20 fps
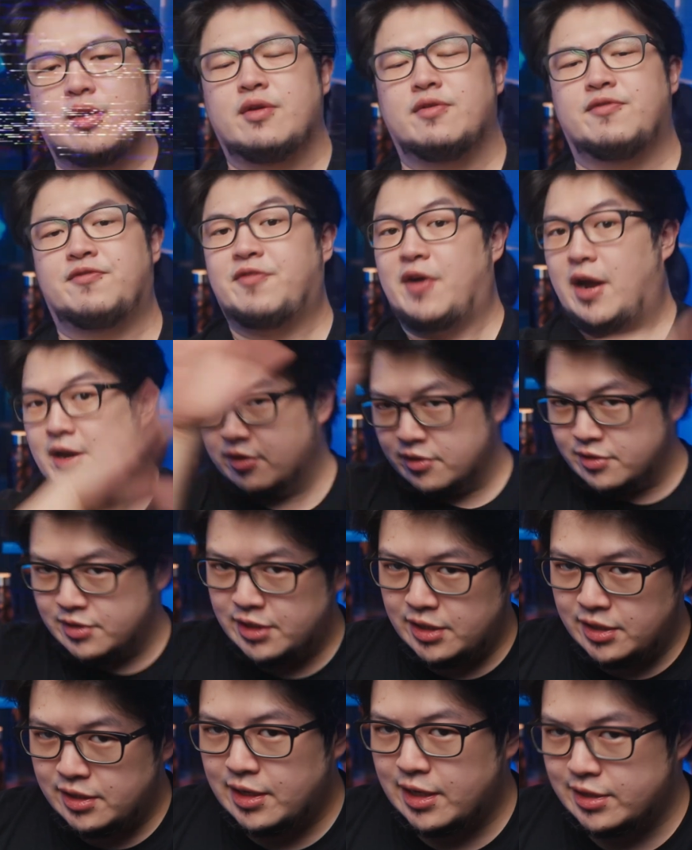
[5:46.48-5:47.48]

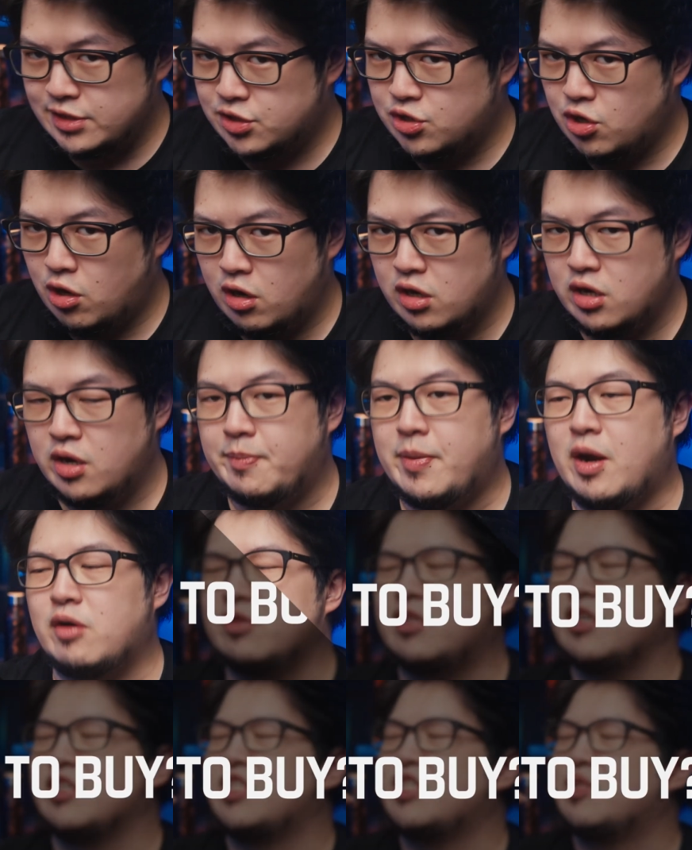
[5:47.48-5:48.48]
Finally, let's talk
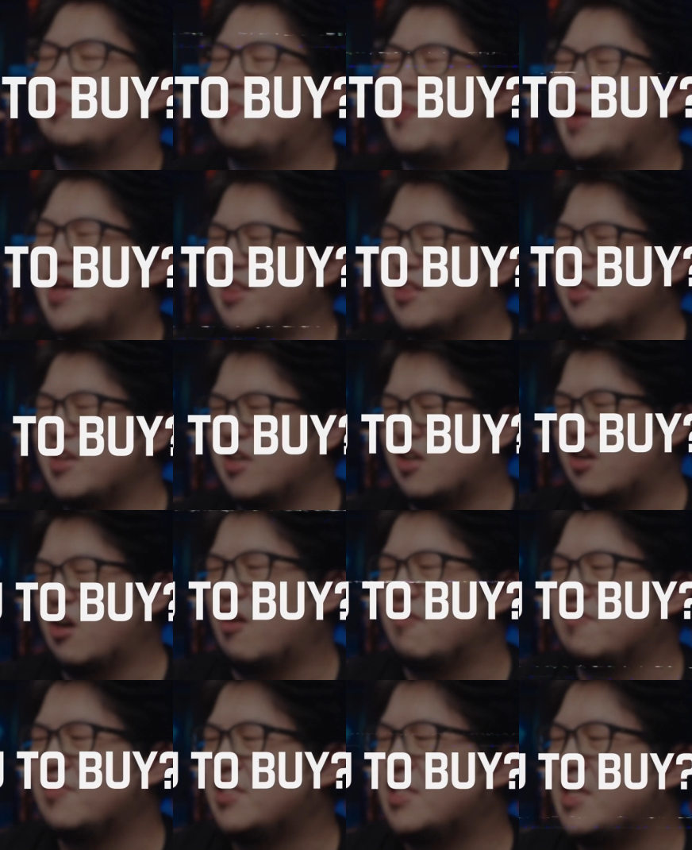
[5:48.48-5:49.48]
about the spending of